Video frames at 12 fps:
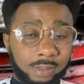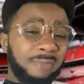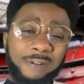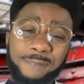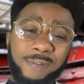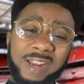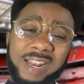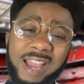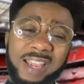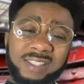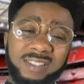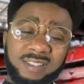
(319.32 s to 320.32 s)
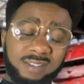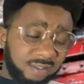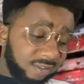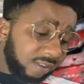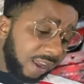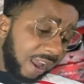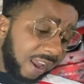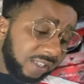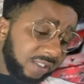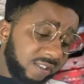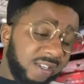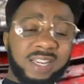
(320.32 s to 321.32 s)
My three lines,
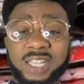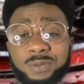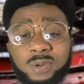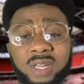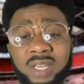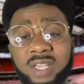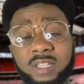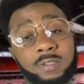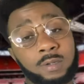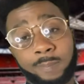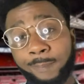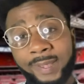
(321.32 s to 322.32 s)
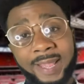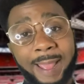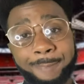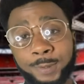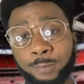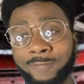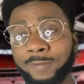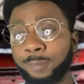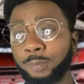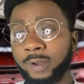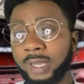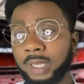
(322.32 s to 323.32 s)
guys, it is what it is. Be happy with the
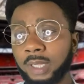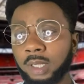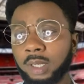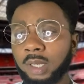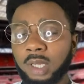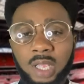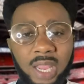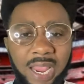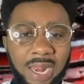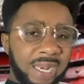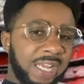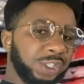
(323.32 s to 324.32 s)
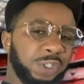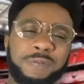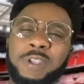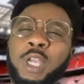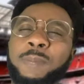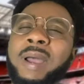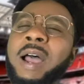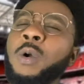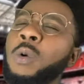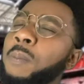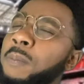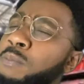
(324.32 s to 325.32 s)
point. And let's just think
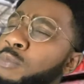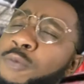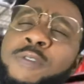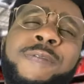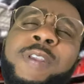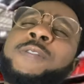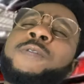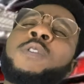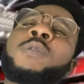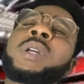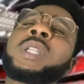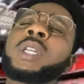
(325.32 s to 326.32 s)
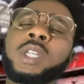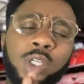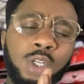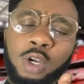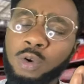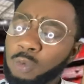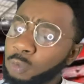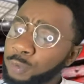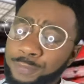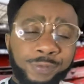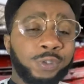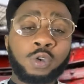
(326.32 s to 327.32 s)
about moving things forward. You know,
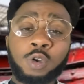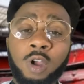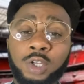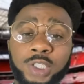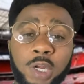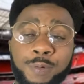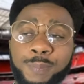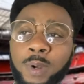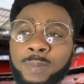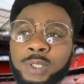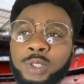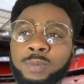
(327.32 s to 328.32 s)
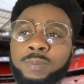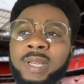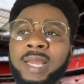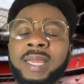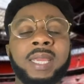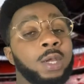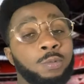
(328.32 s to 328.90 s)
we've still got Czech Republic to play.